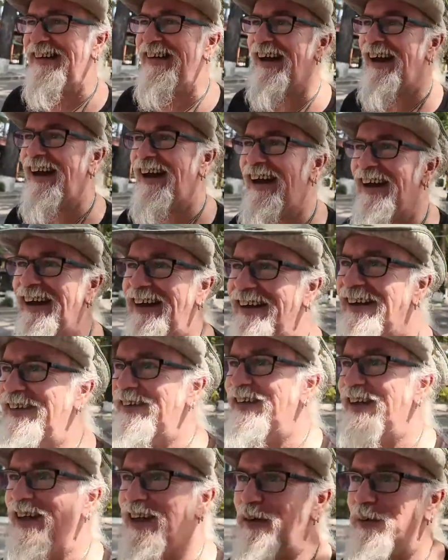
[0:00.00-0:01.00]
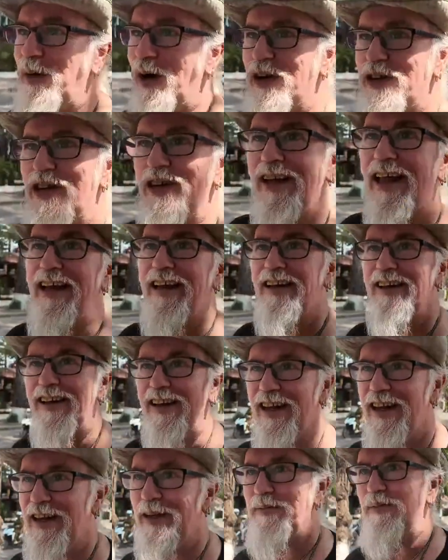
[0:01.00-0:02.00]
Uh, the depression led into
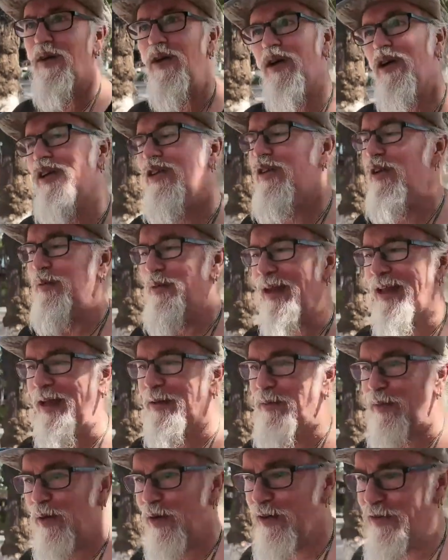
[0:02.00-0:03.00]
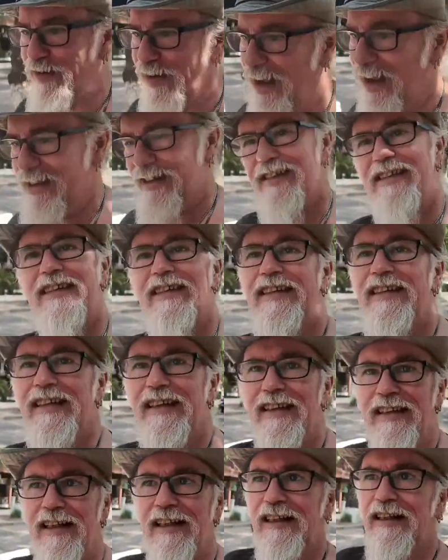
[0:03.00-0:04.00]
eating more, so I became more fat.
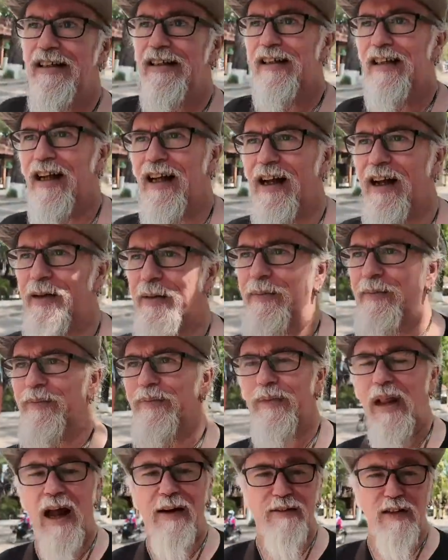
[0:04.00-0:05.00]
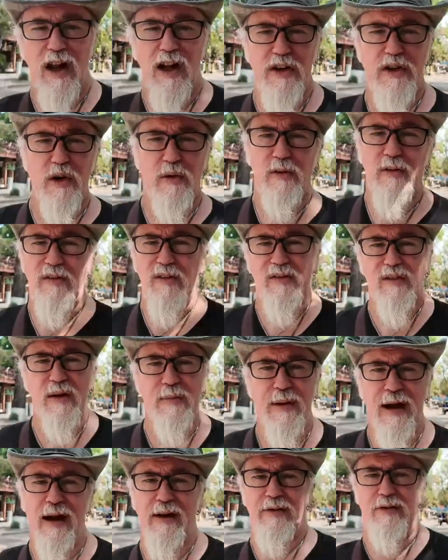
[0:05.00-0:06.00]
Um, I've lost over 50
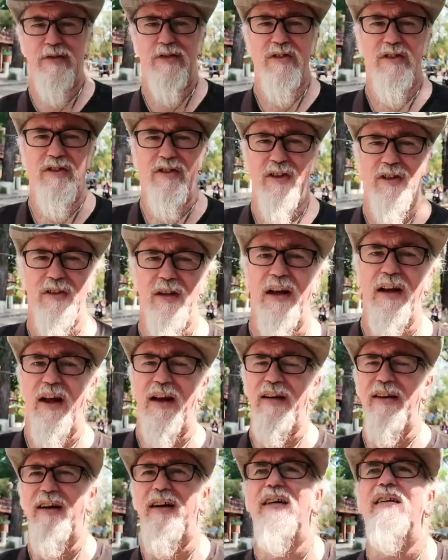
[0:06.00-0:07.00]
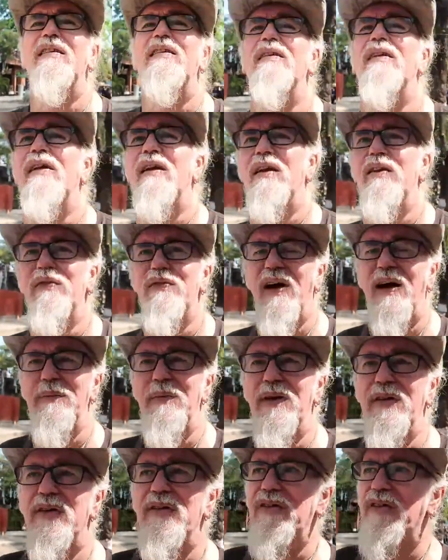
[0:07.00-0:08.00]
pounds since I got here in five
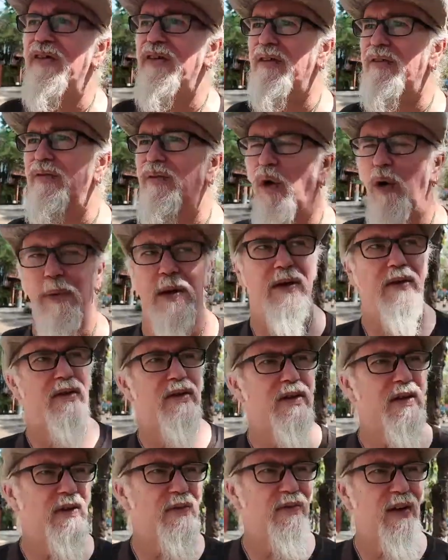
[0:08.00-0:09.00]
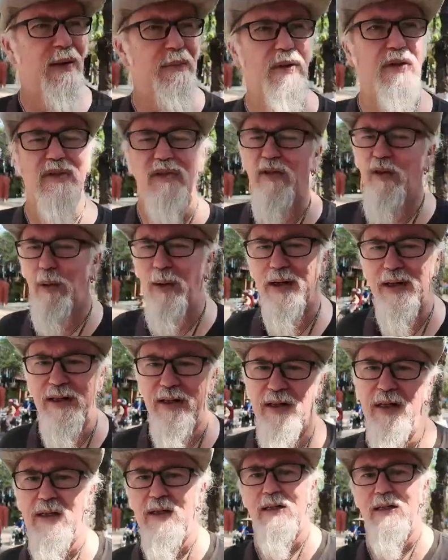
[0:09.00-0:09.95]
months, four months, five months, four months.